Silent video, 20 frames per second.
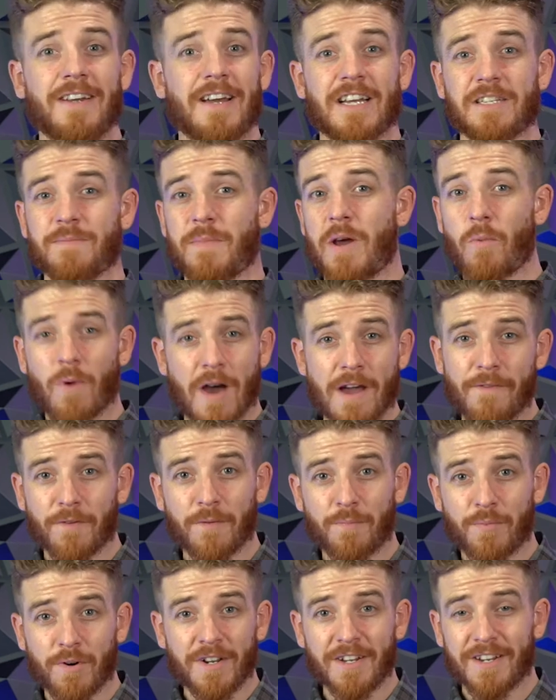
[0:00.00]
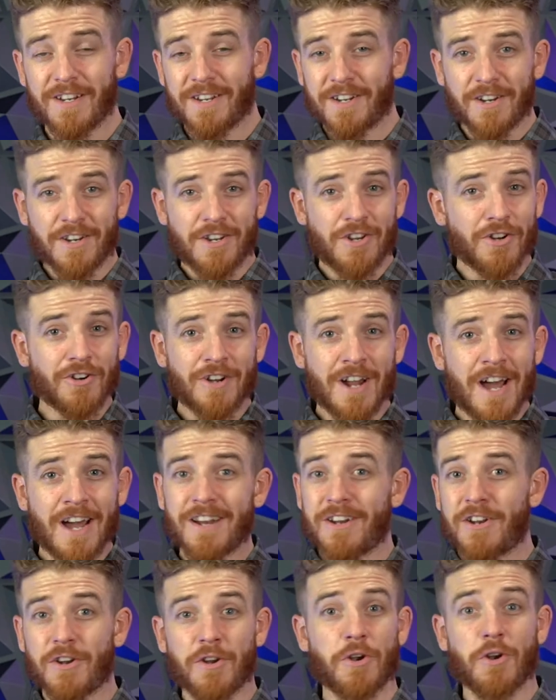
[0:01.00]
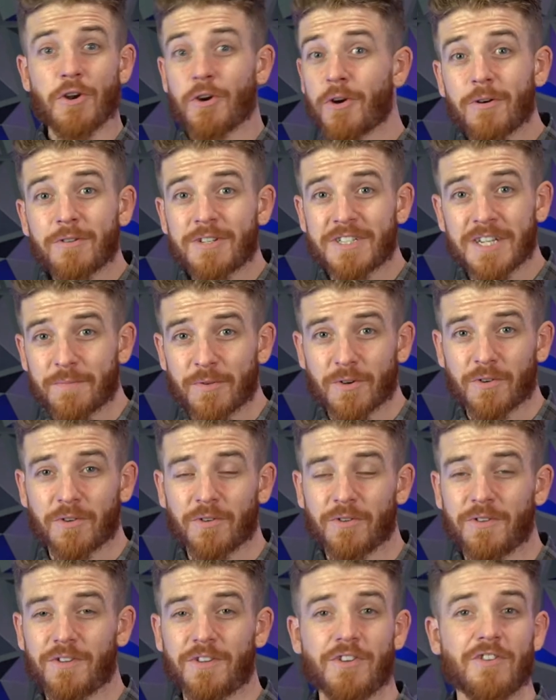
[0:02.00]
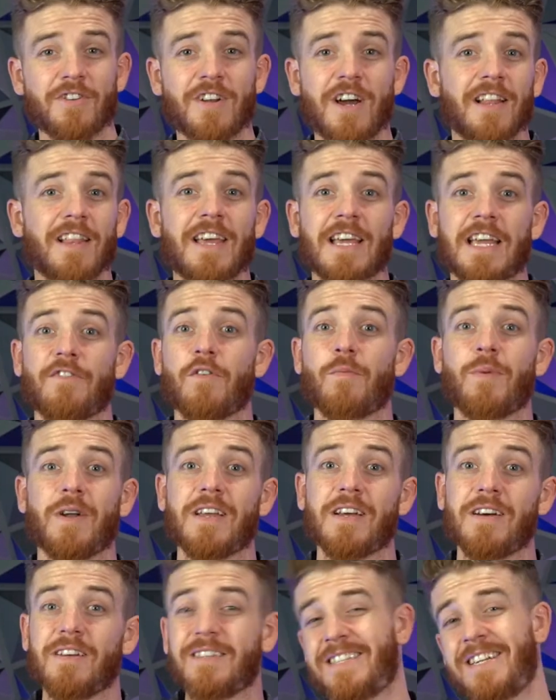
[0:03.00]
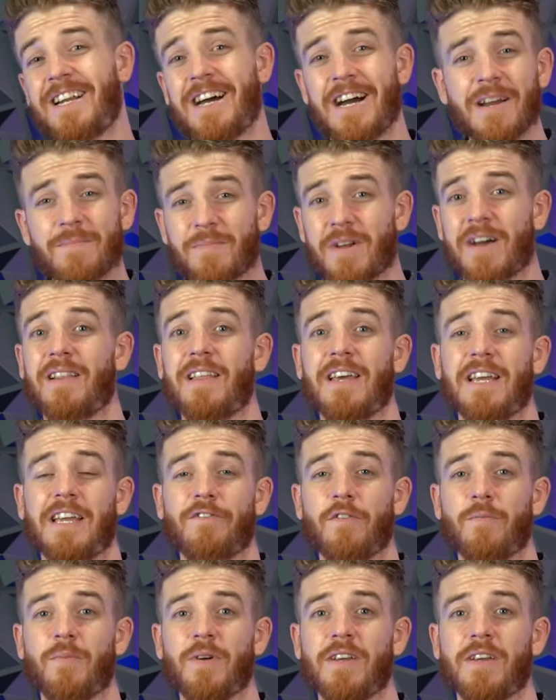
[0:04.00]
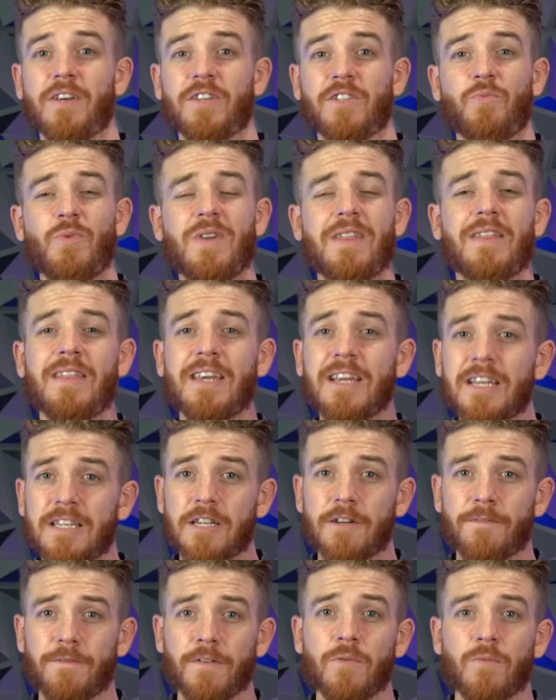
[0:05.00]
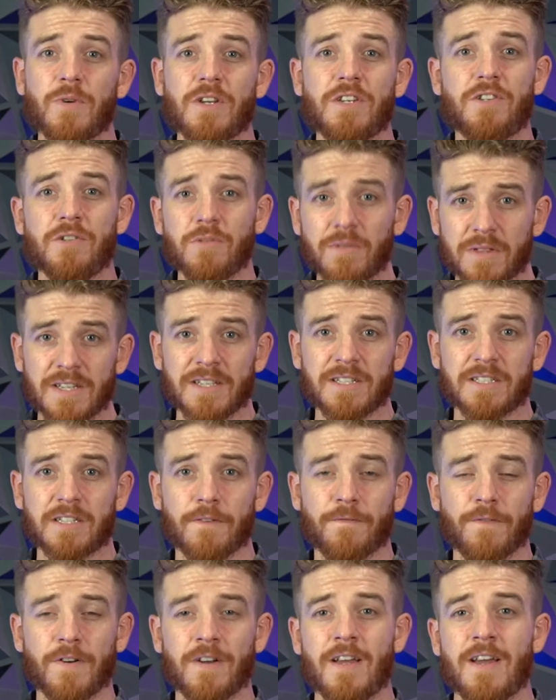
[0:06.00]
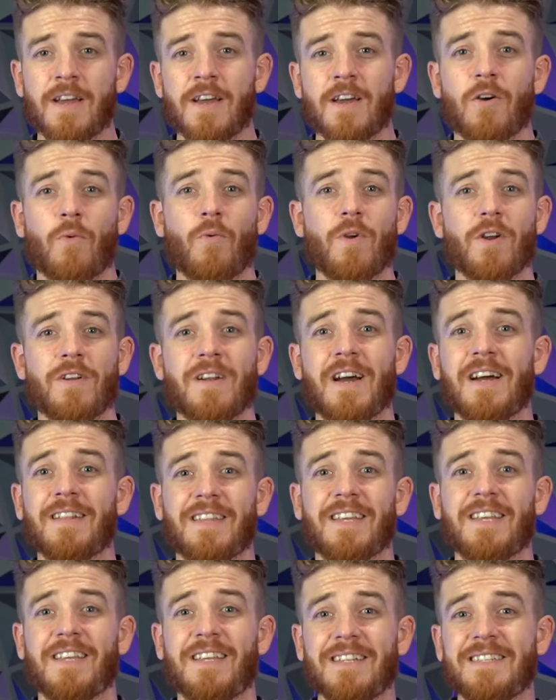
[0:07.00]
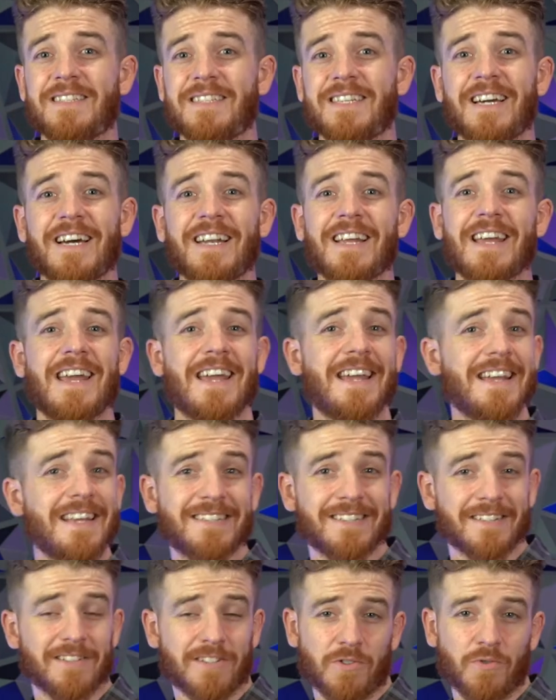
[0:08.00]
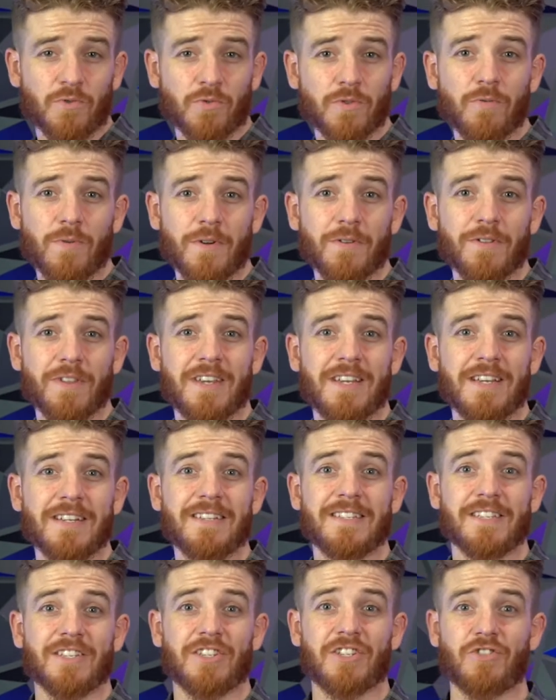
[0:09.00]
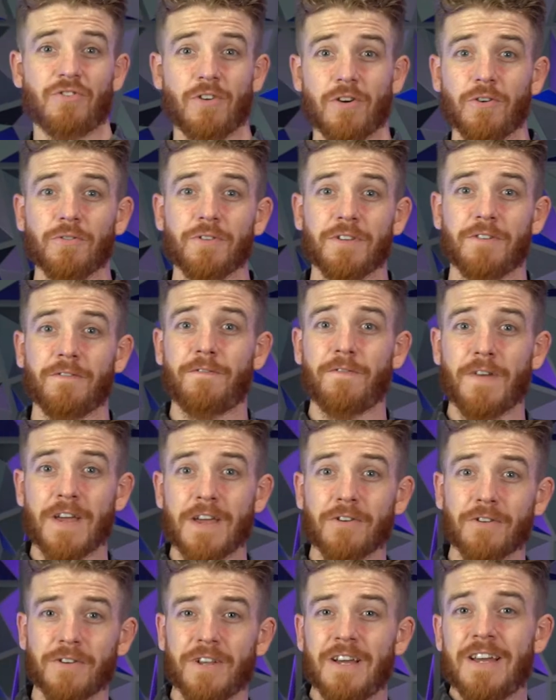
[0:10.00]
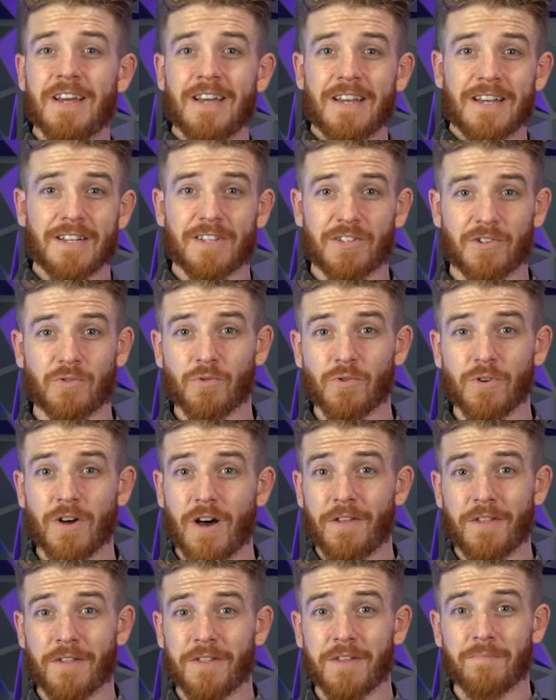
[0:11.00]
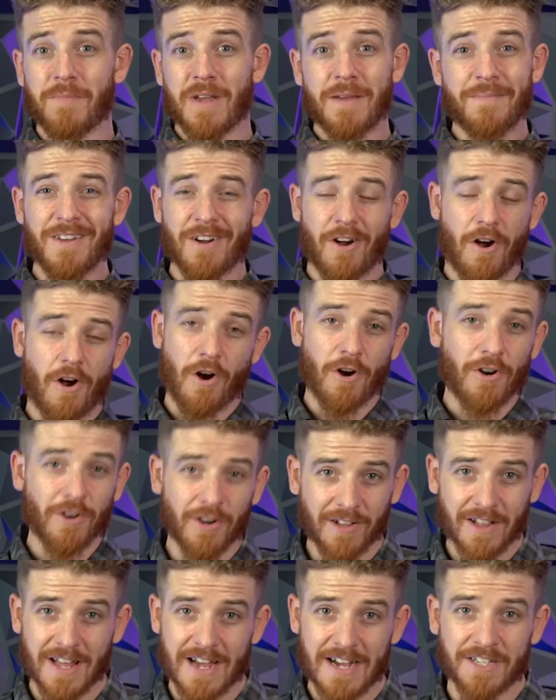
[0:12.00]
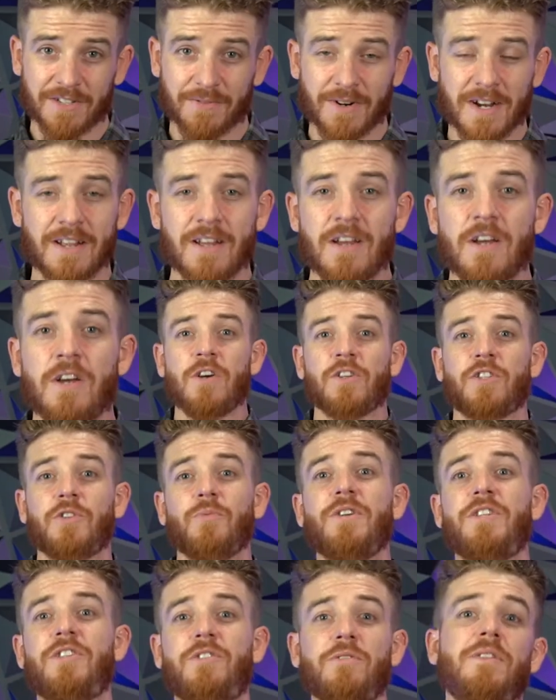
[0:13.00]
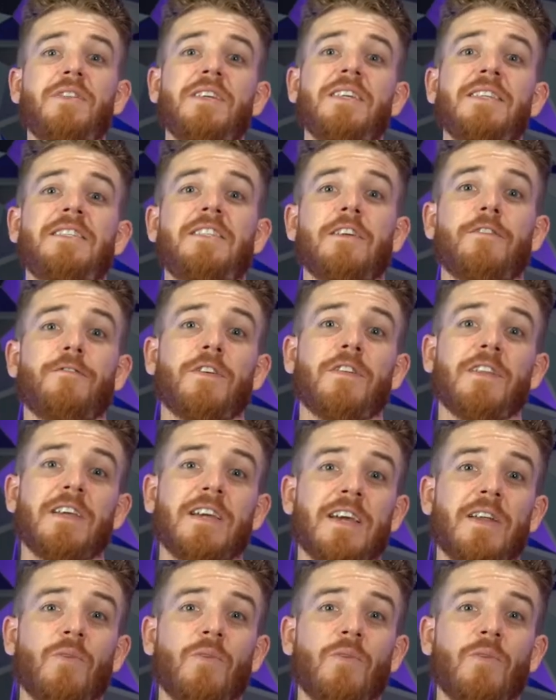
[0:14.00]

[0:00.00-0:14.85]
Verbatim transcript: As my wife would put it, you're not neurotypical. You're not like everybody else, and I'm not like everybody else. We think different, we do things different. We are not the kids that got A's in school. We are the kids that struggled and failed in school, other than maybe art class, right? So we do things differently.